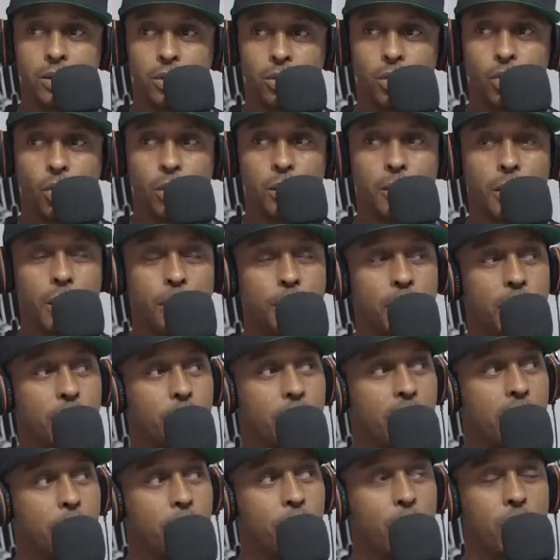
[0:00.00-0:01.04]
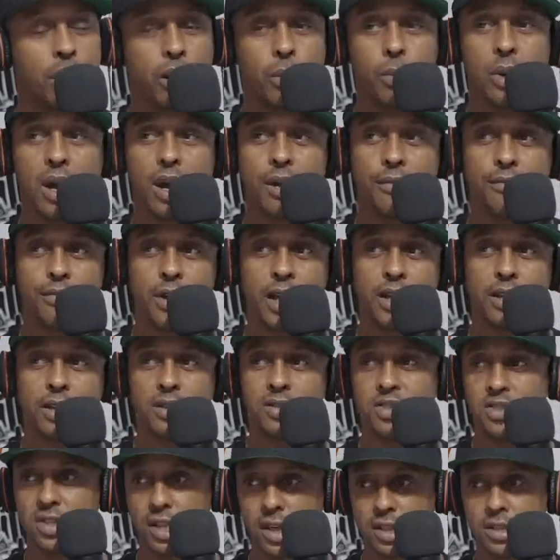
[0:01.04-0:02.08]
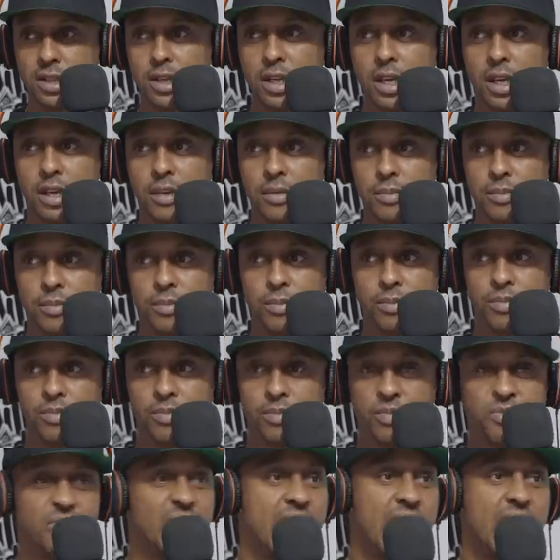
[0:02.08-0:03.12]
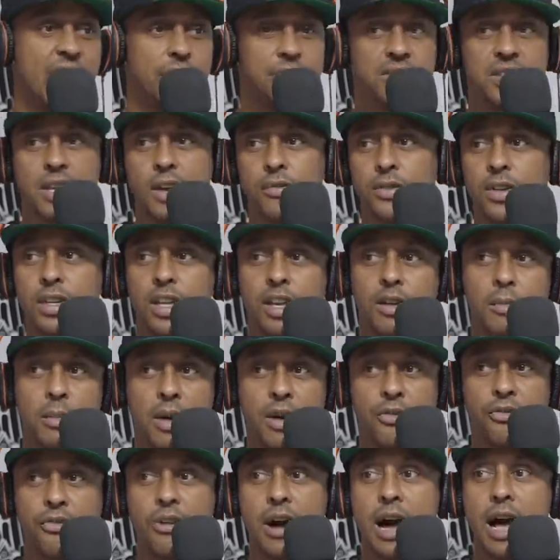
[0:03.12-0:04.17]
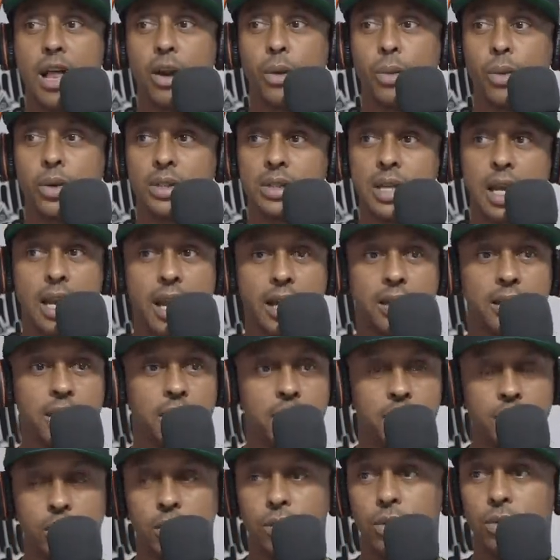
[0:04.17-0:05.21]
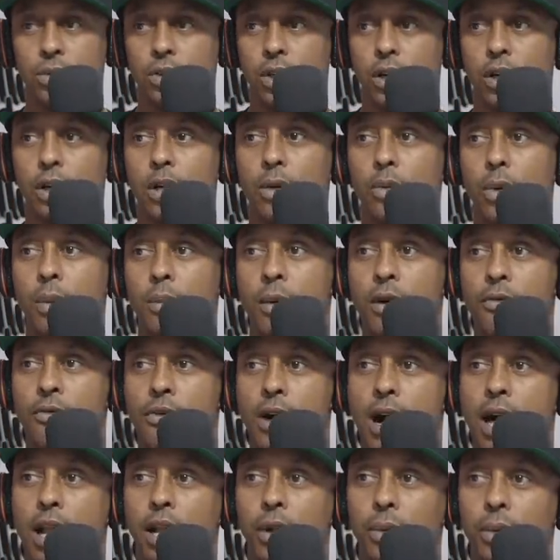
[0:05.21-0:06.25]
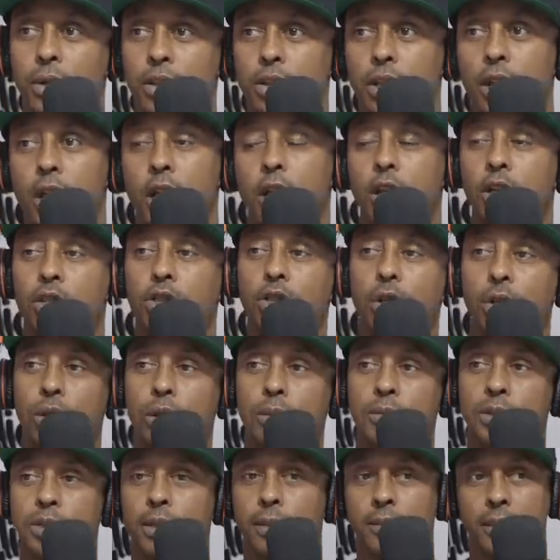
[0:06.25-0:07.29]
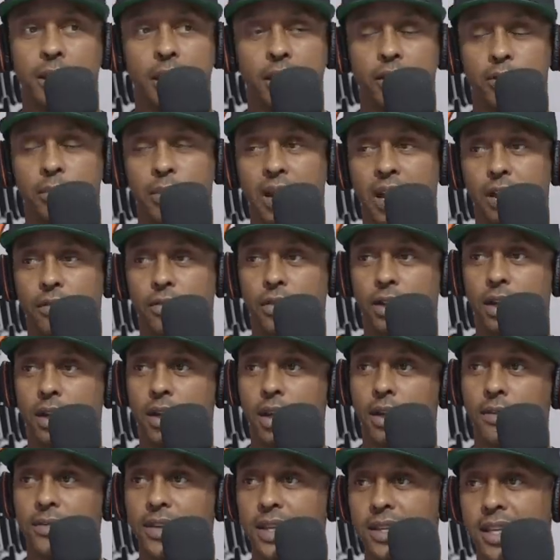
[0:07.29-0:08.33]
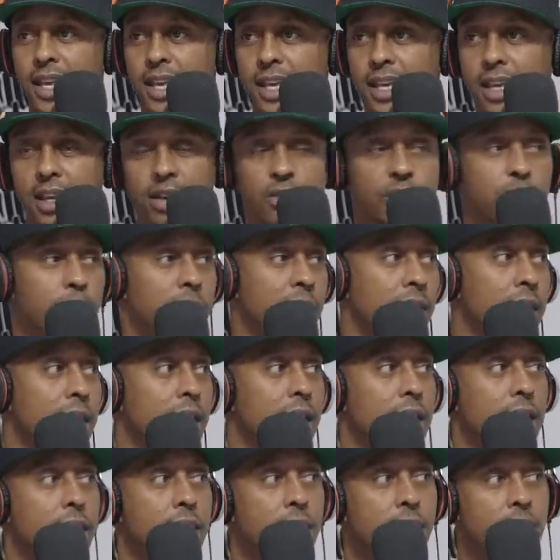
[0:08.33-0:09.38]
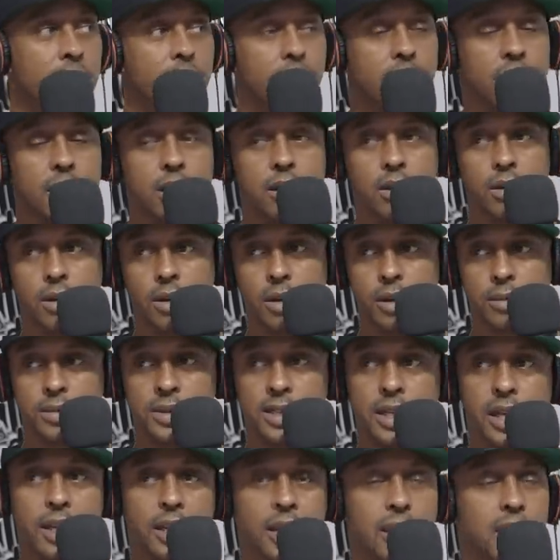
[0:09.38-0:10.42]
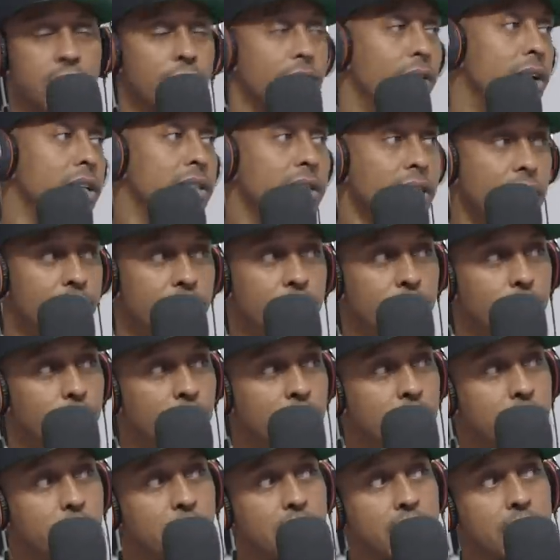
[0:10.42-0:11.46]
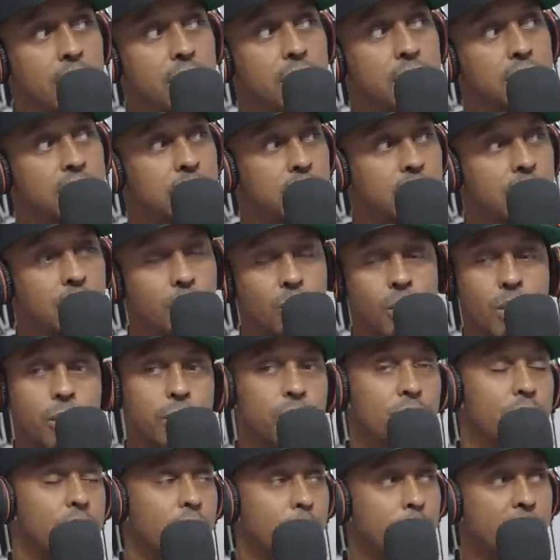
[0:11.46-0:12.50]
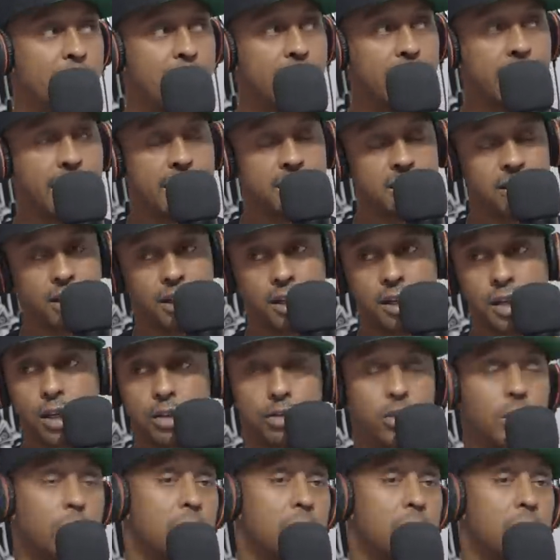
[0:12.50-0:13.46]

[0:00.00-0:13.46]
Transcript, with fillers: During my b day party, where I invited sixty Five seventy of my followers. I like to, you know, turn up with my followers, show them some love back for the love that they give me. You know what I'm saying? And give us every week, making us the number one music podcast in the country.